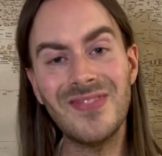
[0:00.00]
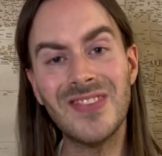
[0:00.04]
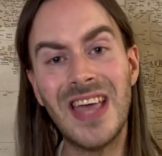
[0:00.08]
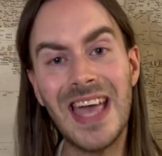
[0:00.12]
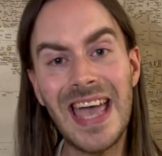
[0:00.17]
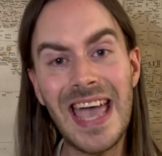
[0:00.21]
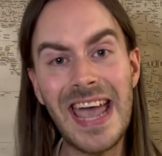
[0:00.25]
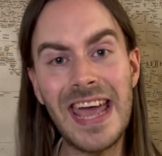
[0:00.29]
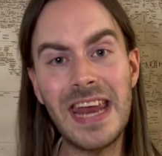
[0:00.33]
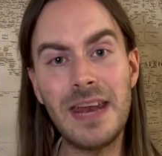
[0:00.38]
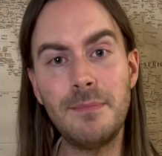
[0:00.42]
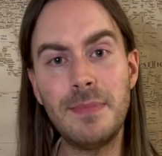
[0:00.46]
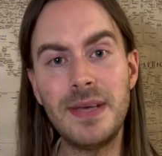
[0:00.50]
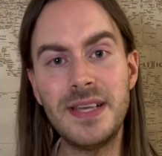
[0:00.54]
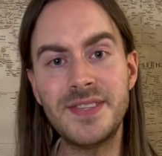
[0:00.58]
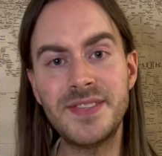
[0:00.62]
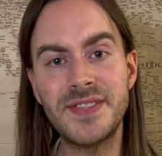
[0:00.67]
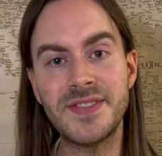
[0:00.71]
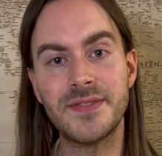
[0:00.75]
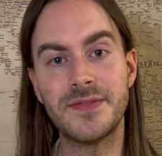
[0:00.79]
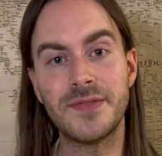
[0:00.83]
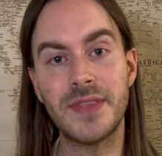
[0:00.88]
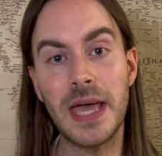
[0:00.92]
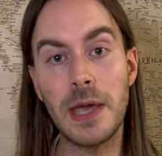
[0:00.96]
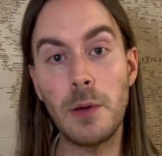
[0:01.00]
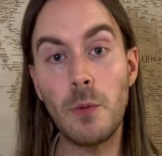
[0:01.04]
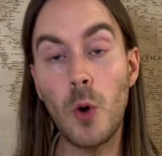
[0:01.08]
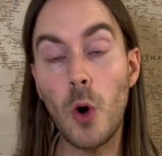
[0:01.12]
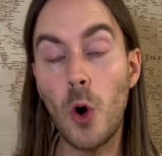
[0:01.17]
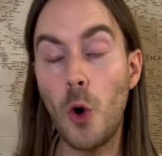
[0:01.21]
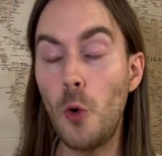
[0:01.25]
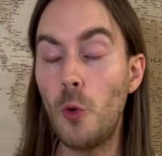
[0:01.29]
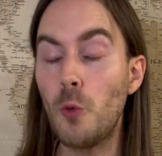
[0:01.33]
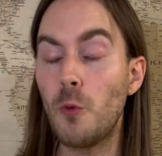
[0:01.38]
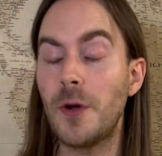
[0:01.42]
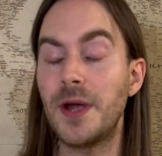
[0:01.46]
enemies. They were
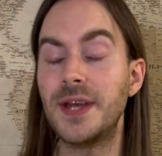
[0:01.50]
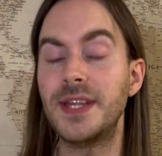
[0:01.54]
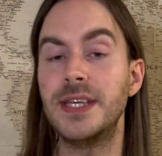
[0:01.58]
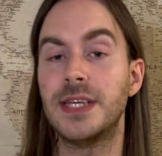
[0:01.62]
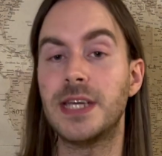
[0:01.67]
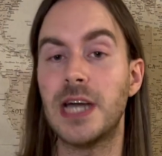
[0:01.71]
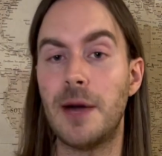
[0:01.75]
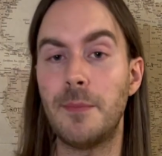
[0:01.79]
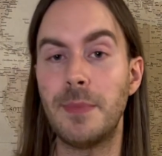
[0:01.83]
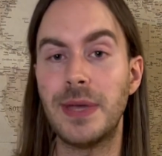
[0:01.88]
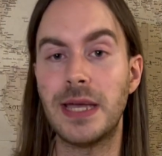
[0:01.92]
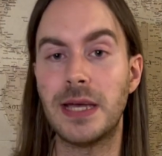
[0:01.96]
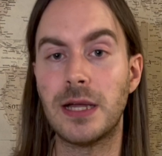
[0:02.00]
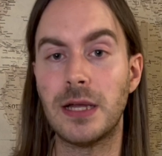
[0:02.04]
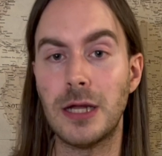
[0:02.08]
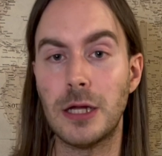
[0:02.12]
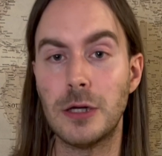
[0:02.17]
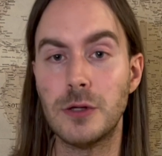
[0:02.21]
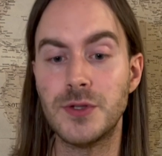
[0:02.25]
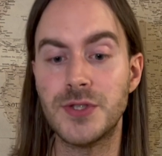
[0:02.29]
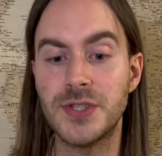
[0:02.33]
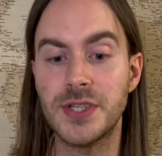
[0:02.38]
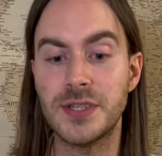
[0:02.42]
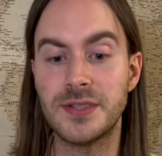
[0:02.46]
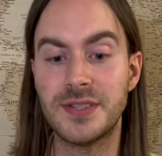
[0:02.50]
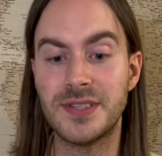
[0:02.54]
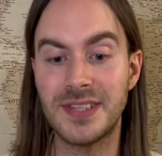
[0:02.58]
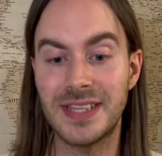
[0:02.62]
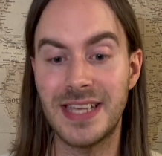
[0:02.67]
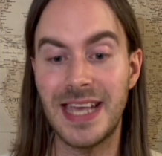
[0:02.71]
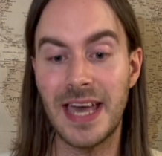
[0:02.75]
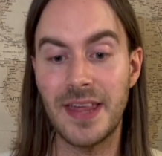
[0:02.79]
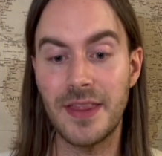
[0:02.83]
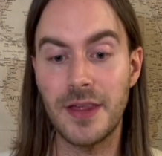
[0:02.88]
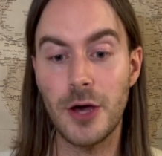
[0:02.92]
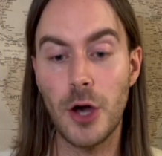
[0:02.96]
already coming closer
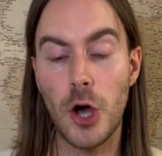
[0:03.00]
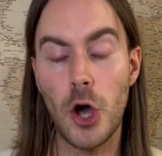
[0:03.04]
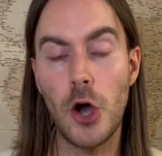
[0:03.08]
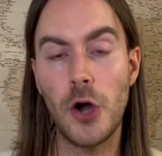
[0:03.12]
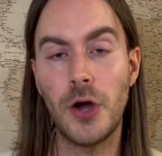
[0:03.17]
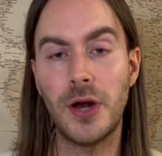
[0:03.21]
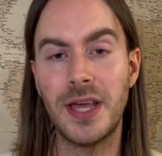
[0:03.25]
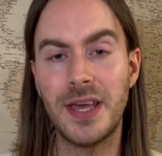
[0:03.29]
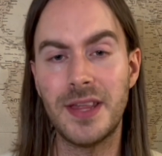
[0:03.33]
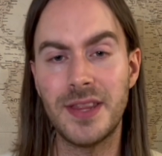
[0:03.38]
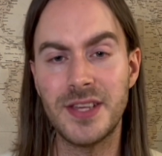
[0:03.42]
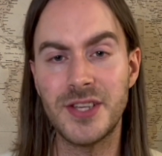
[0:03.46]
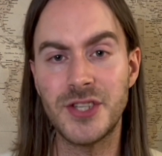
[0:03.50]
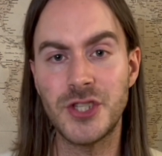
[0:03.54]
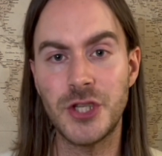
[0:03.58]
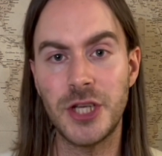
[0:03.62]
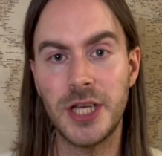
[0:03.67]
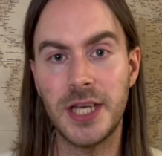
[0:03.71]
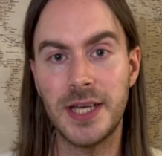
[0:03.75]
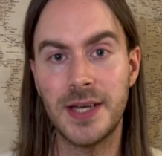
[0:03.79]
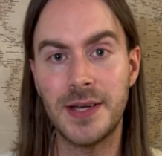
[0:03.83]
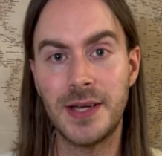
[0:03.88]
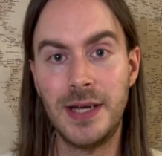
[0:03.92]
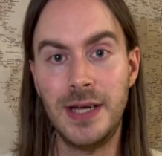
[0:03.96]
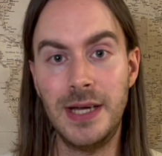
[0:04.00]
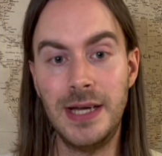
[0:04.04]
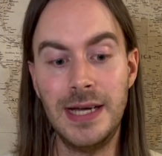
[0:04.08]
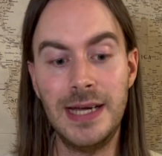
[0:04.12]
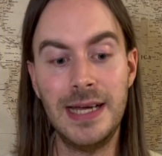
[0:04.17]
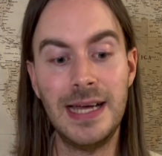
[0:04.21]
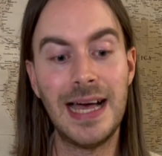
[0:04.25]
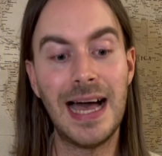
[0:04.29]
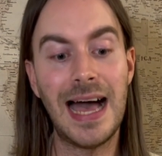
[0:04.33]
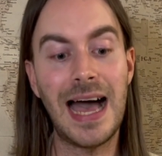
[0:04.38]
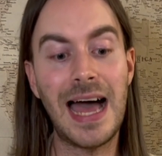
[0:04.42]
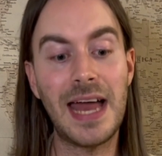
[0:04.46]
together earlier this year.
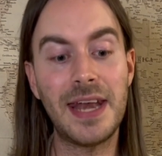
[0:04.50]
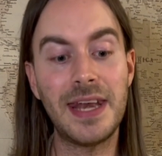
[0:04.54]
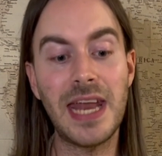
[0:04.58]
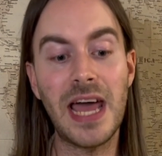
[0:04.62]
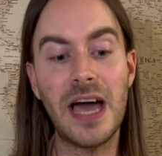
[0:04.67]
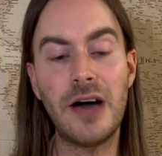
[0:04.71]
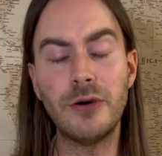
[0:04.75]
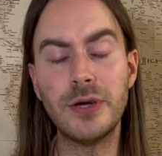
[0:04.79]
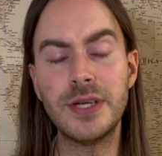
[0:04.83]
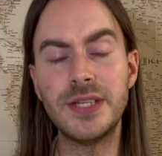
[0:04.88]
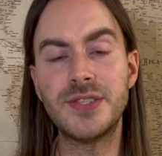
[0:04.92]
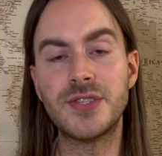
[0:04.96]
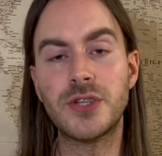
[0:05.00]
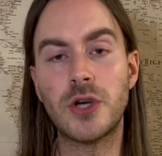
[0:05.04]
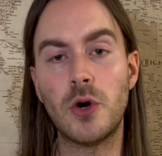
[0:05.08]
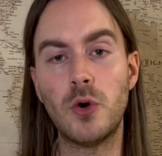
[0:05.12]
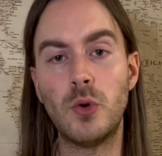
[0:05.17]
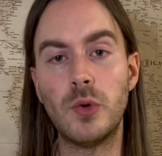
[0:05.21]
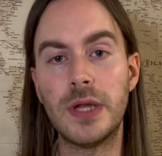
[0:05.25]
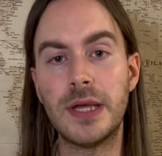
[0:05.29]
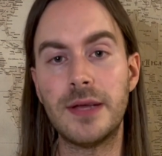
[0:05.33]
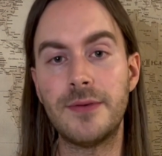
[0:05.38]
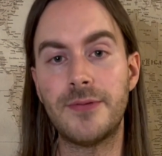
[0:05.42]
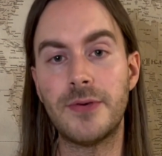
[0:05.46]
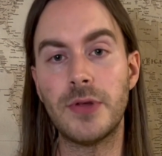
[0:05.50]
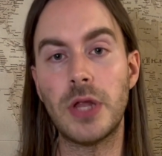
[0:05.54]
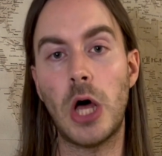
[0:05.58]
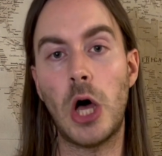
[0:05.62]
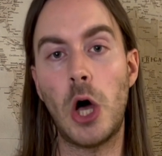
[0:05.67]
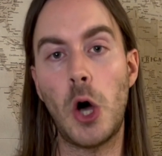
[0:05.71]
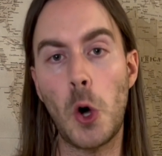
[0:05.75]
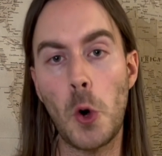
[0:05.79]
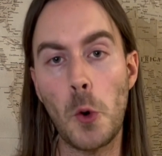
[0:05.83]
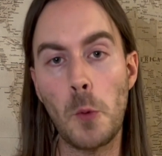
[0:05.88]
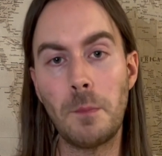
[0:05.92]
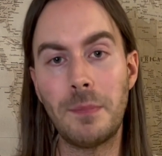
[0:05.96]
And now he's calling for the
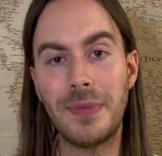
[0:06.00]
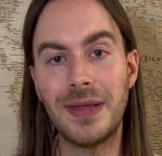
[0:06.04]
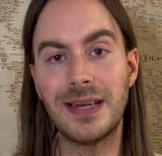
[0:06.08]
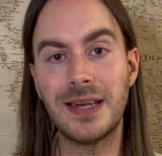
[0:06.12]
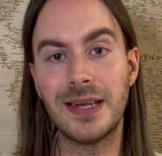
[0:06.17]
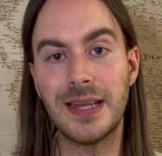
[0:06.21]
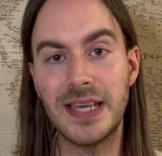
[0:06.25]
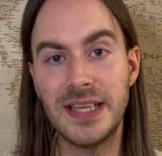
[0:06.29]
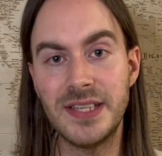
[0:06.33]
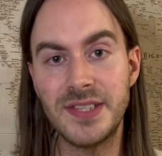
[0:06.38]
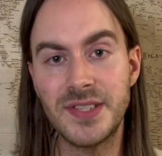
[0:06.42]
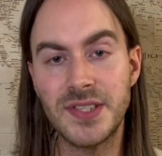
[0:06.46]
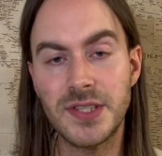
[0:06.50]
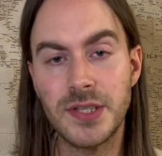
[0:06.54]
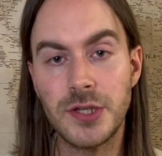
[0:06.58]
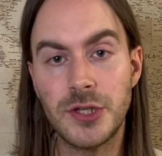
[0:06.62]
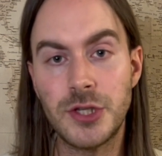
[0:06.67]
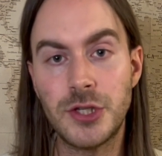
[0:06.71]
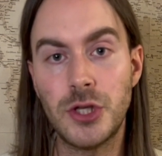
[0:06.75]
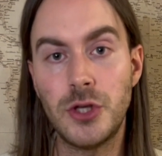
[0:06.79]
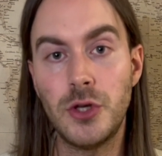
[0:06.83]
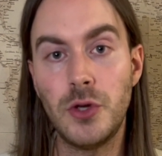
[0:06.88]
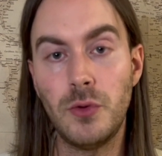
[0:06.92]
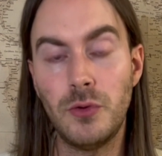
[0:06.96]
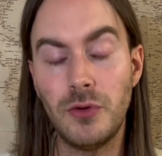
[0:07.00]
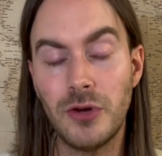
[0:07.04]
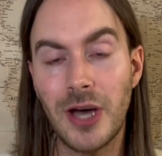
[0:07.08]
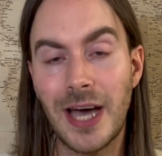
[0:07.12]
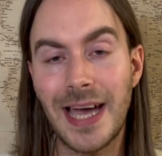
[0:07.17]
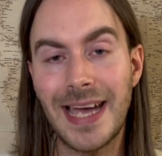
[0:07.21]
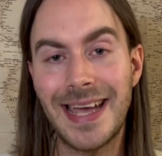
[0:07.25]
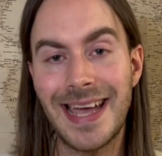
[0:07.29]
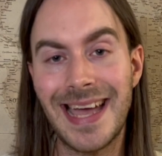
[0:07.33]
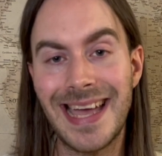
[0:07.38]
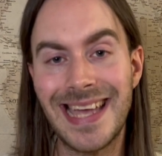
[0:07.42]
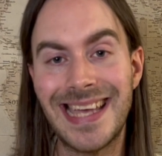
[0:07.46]
whole Middle East to
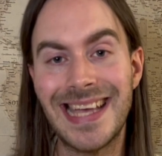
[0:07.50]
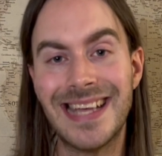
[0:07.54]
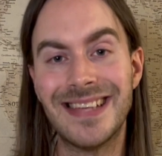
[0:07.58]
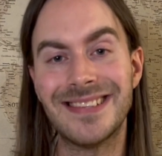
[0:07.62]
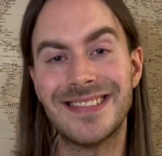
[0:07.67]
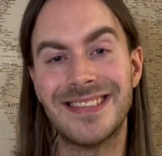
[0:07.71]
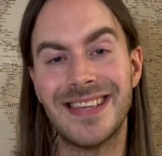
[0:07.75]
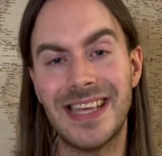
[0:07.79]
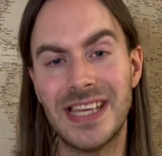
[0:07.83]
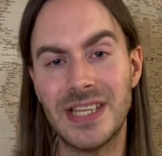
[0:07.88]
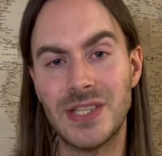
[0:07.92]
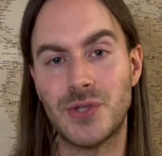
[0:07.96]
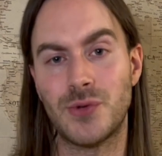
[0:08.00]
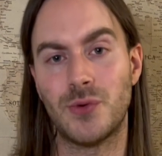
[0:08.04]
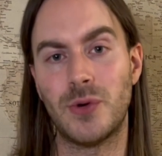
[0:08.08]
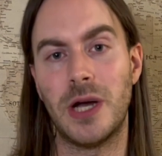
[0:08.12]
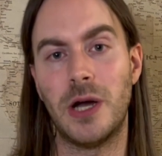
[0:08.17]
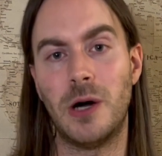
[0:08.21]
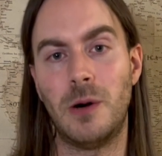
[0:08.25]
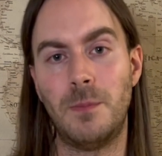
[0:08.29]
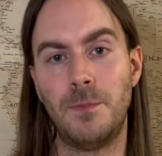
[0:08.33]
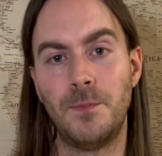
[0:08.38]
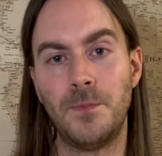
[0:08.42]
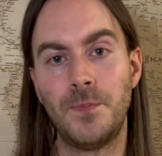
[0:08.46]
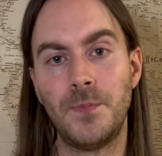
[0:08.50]
unite against Israel.